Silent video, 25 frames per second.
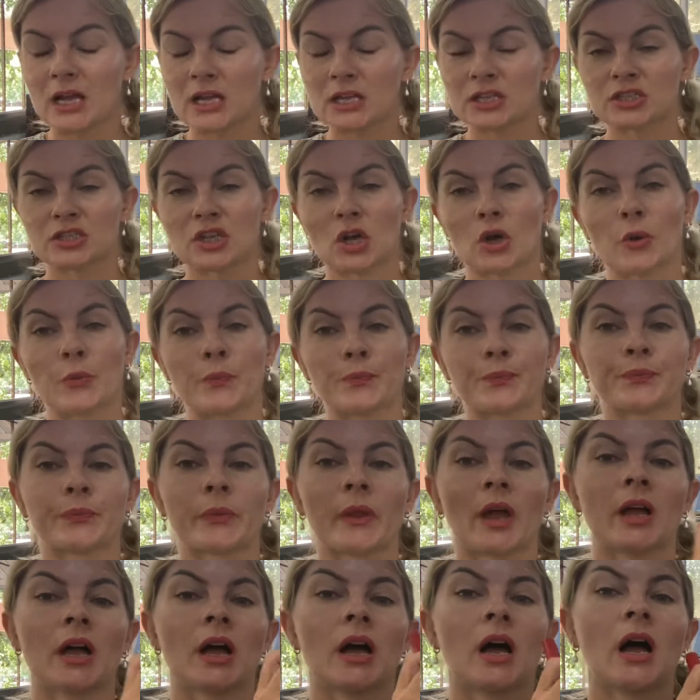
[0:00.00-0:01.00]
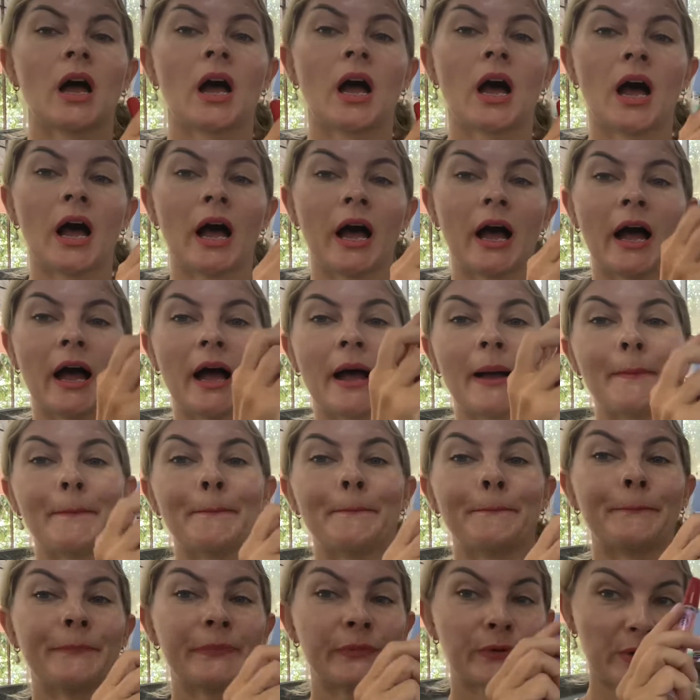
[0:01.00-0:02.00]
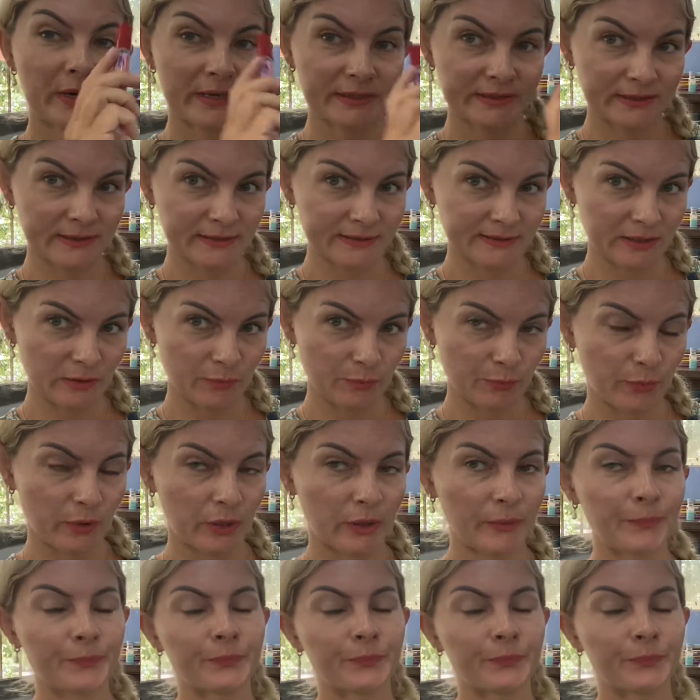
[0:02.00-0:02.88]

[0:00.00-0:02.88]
So, present simple